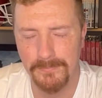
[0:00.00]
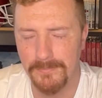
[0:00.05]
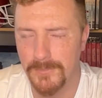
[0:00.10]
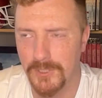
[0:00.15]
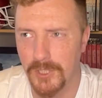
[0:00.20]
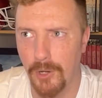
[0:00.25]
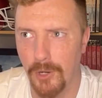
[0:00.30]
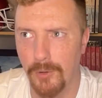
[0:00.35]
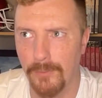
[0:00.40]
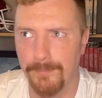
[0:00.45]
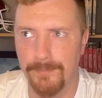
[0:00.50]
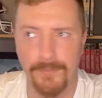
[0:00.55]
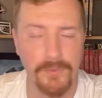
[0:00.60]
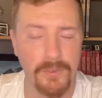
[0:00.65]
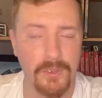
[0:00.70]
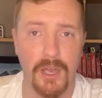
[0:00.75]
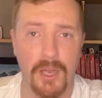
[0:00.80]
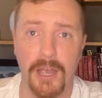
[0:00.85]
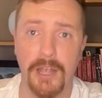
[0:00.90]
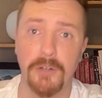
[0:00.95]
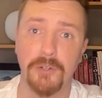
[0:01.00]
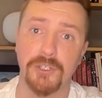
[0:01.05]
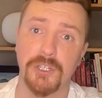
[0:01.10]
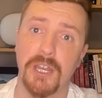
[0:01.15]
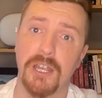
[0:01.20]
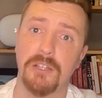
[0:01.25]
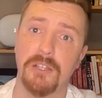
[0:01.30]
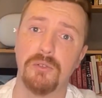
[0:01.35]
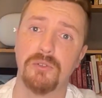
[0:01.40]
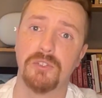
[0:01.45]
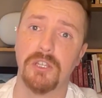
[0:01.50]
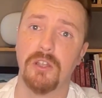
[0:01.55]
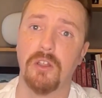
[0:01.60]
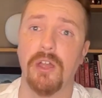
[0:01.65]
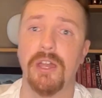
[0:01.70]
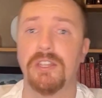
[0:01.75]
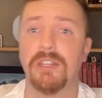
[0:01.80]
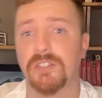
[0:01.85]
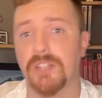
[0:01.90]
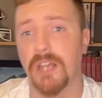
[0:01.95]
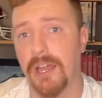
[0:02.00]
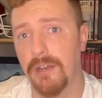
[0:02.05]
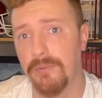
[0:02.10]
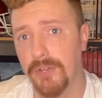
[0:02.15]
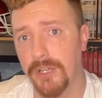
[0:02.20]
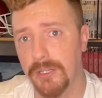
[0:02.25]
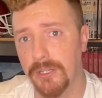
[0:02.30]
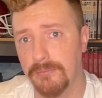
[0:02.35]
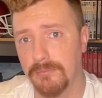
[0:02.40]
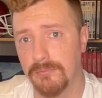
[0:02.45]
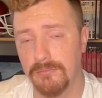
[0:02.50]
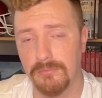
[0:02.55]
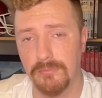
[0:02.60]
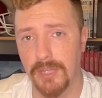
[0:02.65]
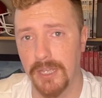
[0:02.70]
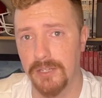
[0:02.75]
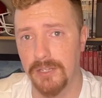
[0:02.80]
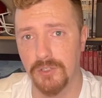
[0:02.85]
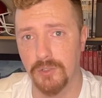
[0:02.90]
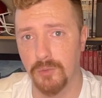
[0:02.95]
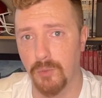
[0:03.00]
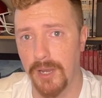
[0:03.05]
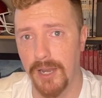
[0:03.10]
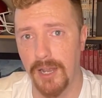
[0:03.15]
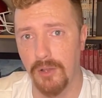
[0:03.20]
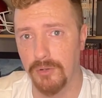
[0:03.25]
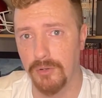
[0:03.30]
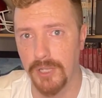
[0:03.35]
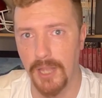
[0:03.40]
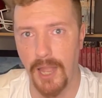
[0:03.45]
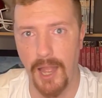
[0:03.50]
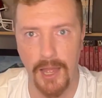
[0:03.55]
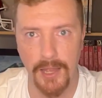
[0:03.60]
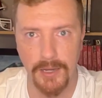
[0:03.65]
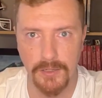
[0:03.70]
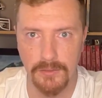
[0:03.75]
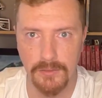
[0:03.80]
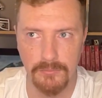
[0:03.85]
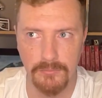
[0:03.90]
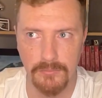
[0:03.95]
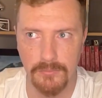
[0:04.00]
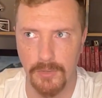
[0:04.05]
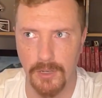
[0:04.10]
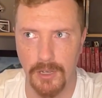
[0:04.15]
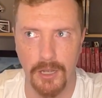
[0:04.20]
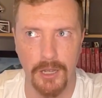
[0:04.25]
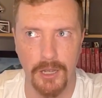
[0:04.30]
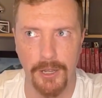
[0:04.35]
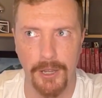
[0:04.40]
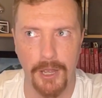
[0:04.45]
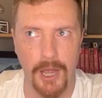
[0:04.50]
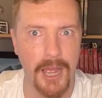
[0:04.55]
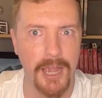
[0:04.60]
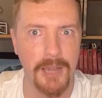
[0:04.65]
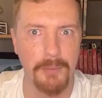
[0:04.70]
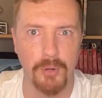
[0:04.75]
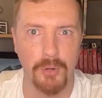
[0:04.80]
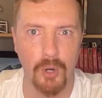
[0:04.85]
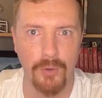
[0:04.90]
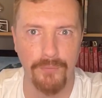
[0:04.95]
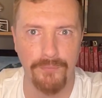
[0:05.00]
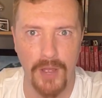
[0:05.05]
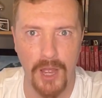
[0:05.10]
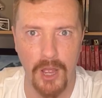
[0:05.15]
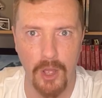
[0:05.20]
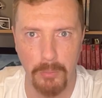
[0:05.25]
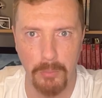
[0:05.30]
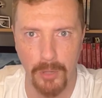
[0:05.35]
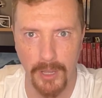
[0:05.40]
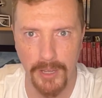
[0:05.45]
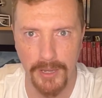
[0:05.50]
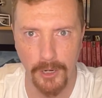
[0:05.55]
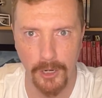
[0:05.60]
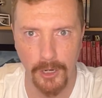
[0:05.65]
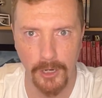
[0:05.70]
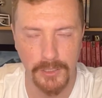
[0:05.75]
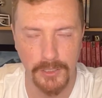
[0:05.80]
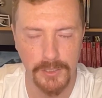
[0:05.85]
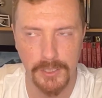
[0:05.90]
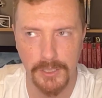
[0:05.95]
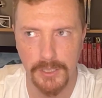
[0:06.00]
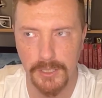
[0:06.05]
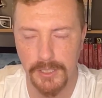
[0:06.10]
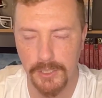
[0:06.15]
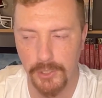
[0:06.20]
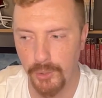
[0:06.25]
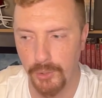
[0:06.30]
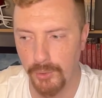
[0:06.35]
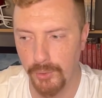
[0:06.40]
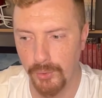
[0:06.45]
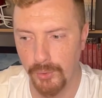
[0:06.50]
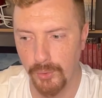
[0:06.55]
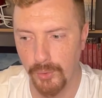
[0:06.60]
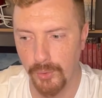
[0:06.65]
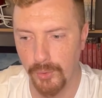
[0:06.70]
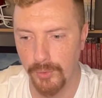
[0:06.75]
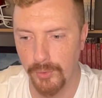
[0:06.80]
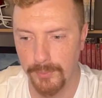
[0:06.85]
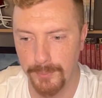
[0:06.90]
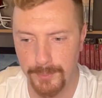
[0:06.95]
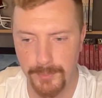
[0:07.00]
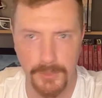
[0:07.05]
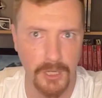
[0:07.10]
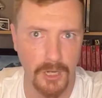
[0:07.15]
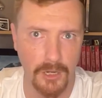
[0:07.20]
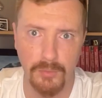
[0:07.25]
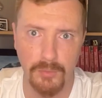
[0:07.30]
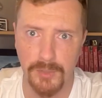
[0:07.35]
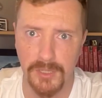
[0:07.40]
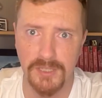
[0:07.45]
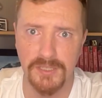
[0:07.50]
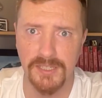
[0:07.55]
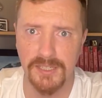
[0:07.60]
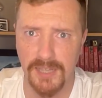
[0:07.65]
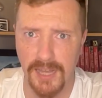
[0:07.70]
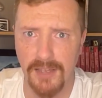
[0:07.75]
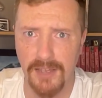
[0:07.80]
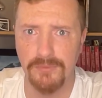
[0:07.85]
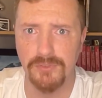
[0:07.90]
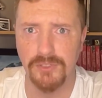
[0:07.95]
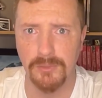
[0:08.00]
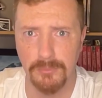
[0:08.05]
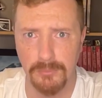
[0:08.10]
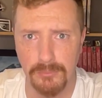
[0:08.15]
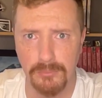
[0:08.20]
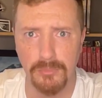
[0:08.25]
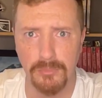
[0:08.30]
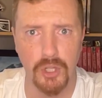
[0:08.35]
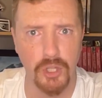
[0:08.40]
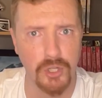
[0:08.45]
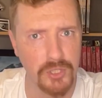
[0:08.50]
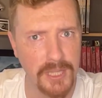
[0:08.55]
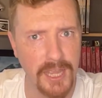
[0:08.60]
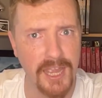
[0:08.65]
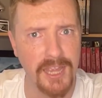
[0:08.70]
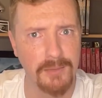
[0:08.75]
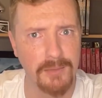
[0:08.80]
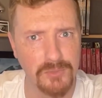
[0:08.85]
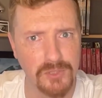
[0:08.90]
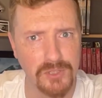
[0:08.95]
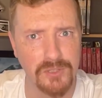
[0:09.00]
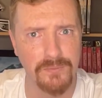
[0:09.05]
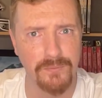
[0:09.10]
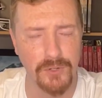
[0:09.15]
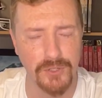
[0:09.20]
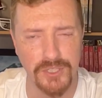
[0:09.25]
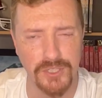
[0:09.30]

So I understand UCLA's side of it. They just went out and got a high-profile player who, he did have some good games for